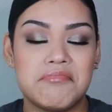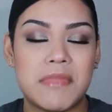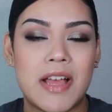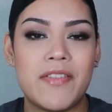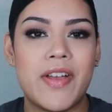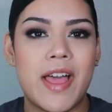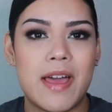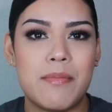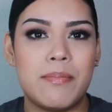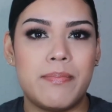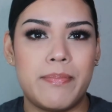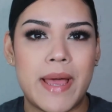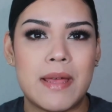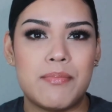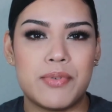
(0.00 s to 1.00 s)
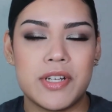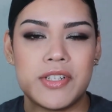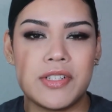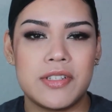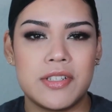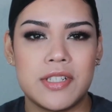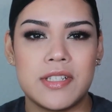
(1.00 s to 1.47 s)
I've had bad
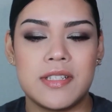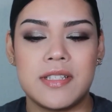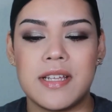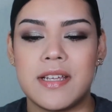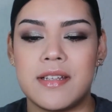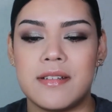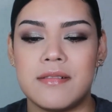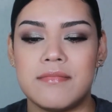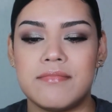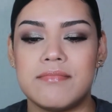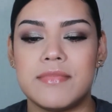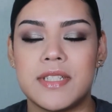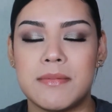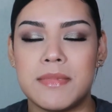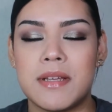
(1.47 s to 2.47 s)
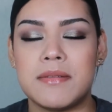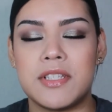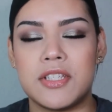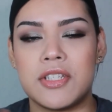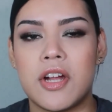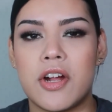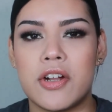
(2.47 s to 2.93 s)
brushes and sometimes
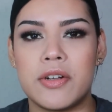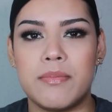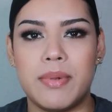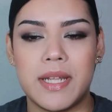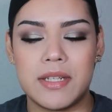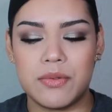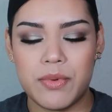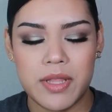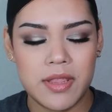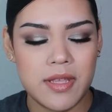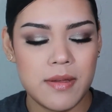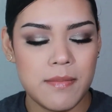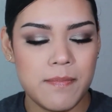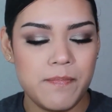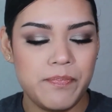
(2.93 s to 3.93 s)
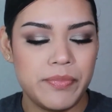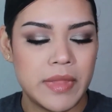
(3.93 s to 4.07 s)
it's hard to blend with them.